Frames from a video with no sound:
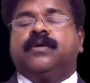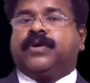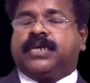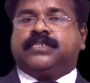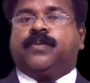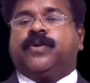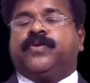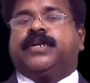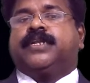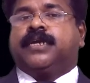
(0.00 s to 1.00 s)
For example,
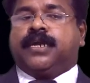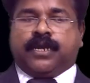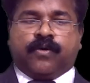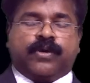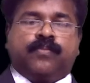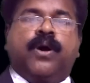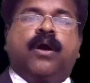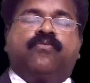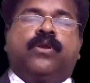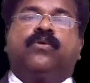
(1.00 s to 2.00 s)
we are taking our
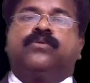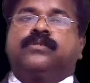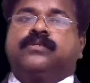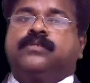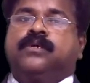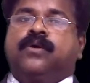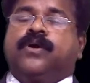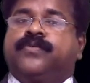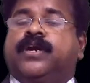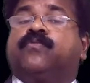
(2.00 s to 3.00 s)
buffaloes
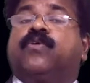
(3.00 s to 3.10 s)
or we are